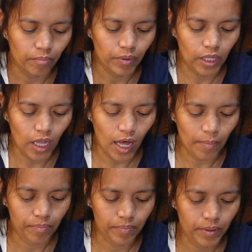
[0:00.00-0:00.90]

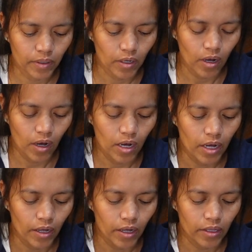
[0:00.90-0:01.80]
Plop
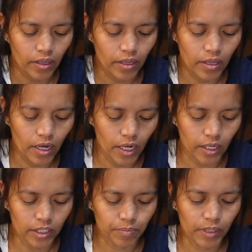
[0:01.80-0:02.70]
the
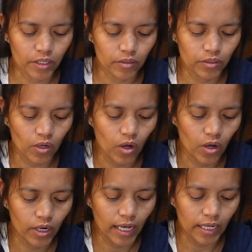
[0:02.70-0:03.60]
sprinkles
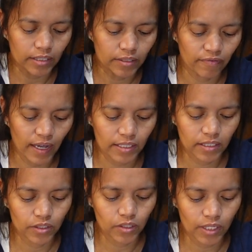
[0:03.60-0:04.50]
on as fast
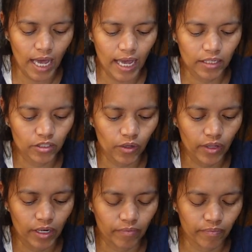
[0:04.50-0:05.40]
as you can so that it